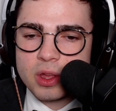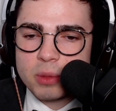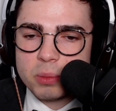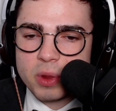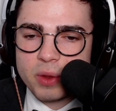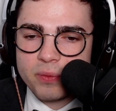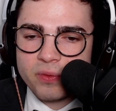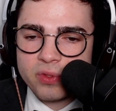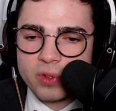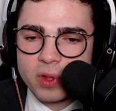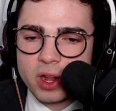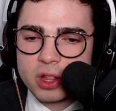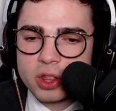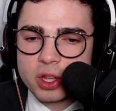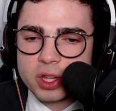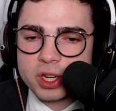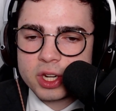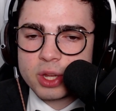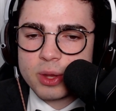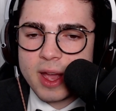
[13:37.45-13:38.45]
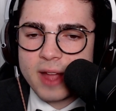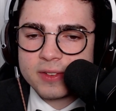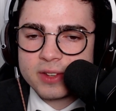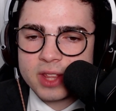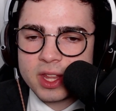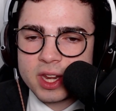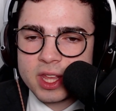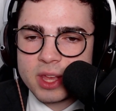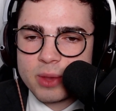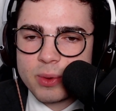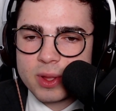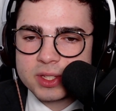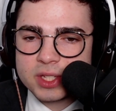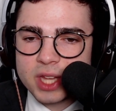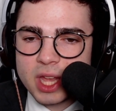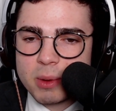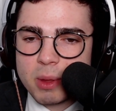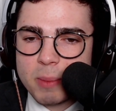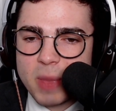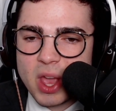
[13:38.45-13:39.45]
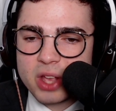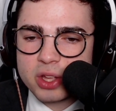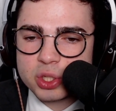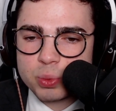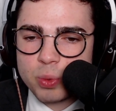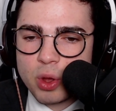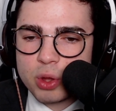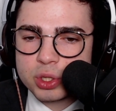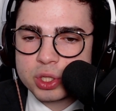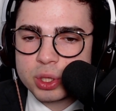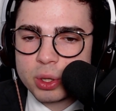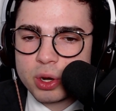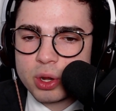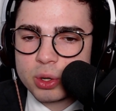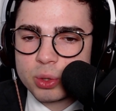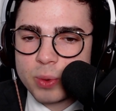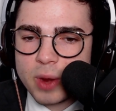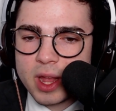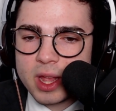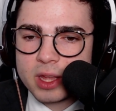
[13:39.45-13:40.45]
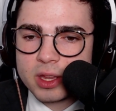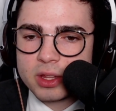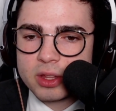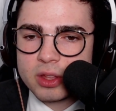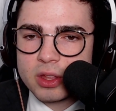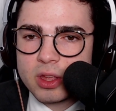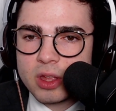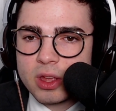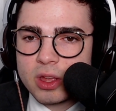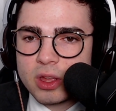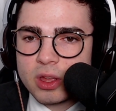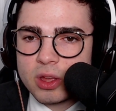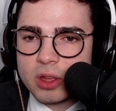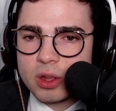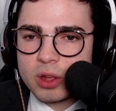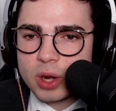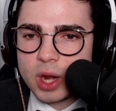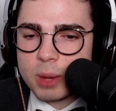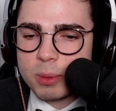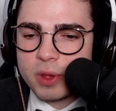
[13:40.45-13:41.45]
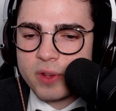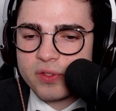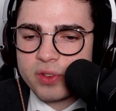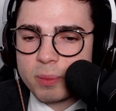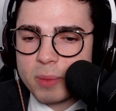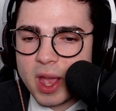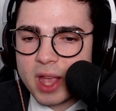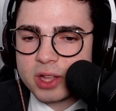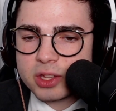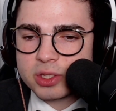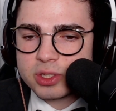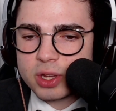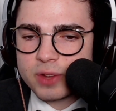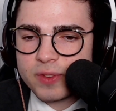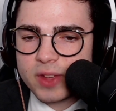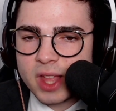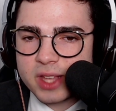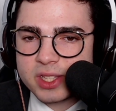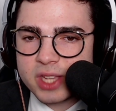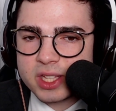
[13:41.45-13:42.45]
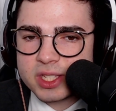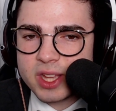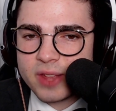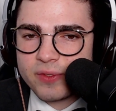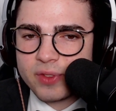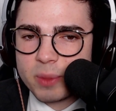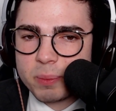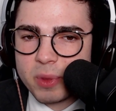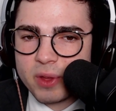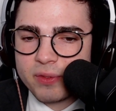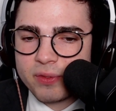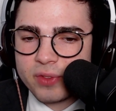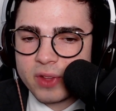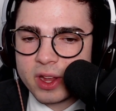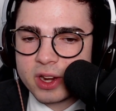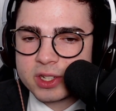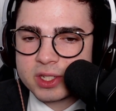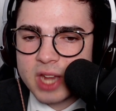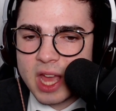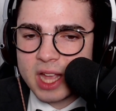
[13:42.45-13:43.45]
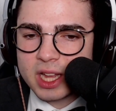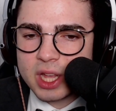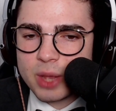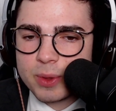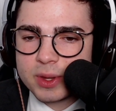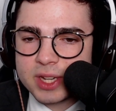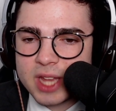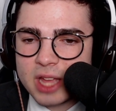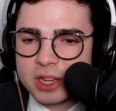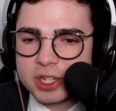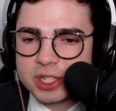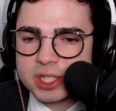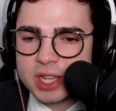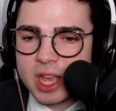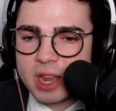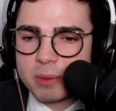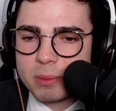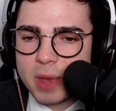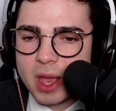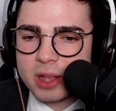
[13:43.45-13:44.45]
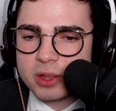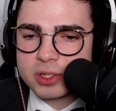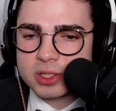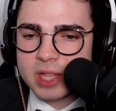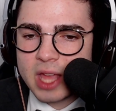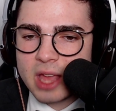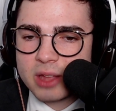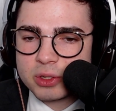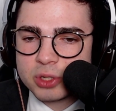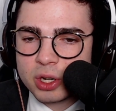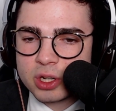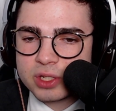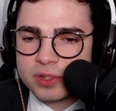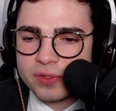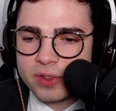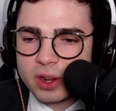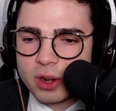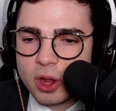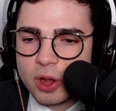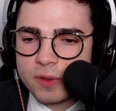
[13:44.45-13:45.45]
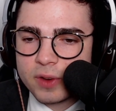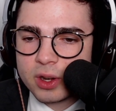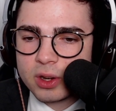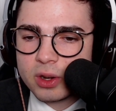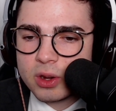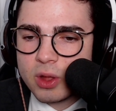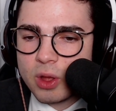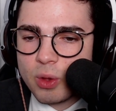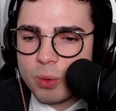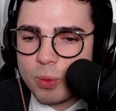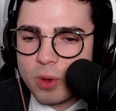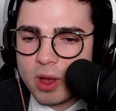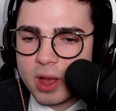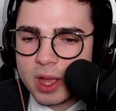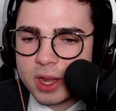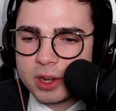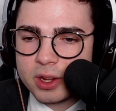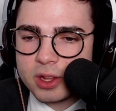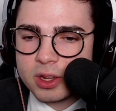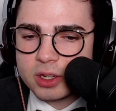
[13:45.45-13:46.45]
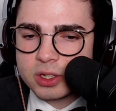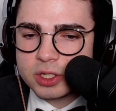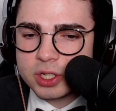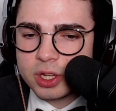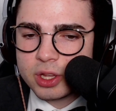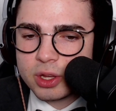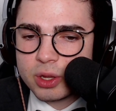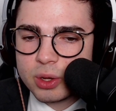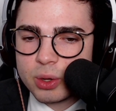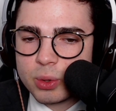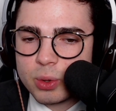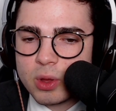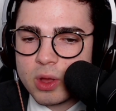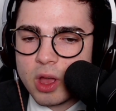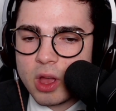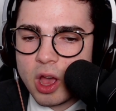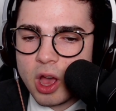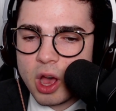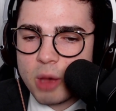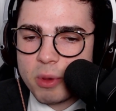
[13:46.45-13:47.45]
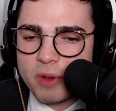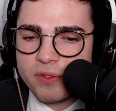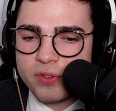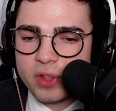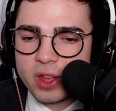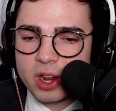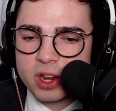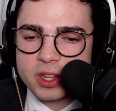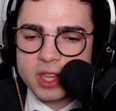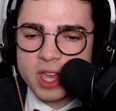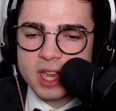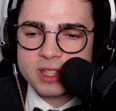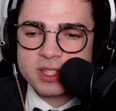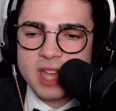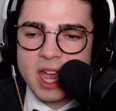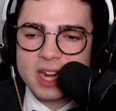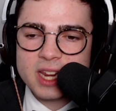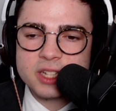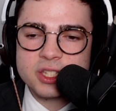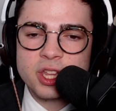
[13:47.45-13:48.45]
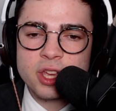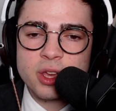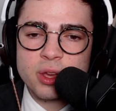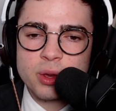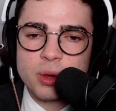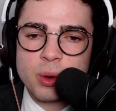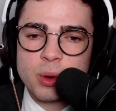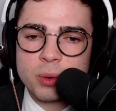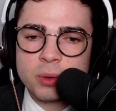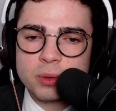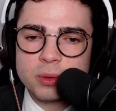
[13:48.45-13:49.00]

But Flair looking to go after the knee once again. But Michaels rolls through. Great move from Michaels looking for that sunset flip. But Flair's not going down just yet. Michaels now turns Flair over. 1, 2. Oh, but Flair kicks out at 2.